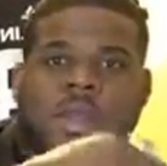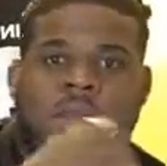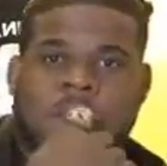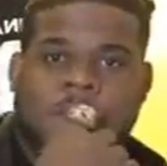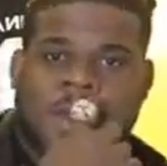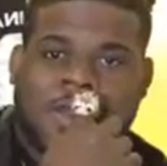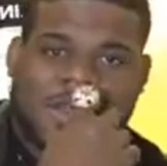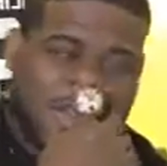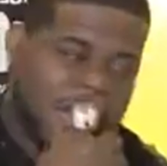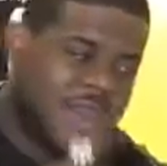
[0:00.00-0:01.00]
You know what I'm
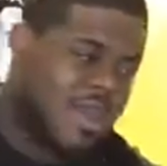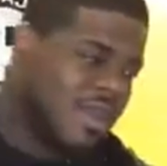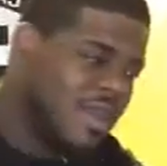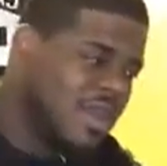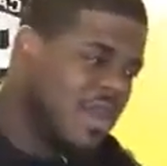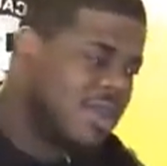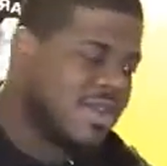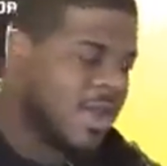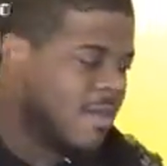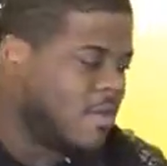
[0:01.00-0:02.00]
saying? Shout out my boy